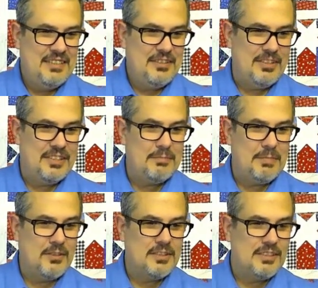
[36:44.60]
Holy
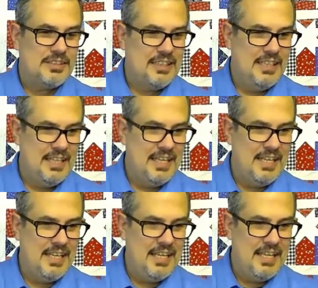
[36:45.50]
smokes.
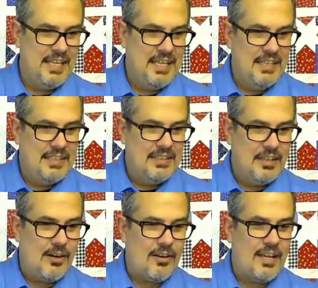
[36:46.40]

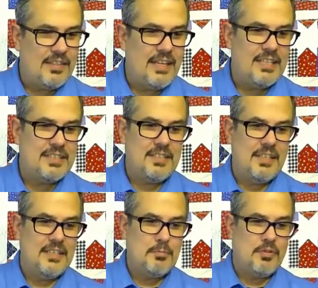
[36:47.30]
All right, thanks,
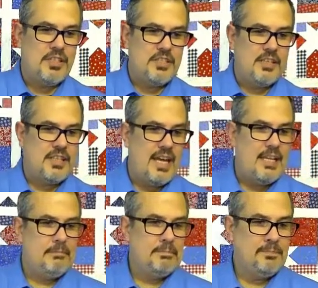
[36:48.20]
Denise. Appreciate
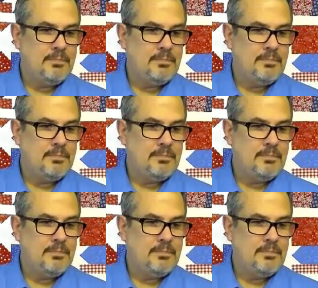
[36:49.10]
that.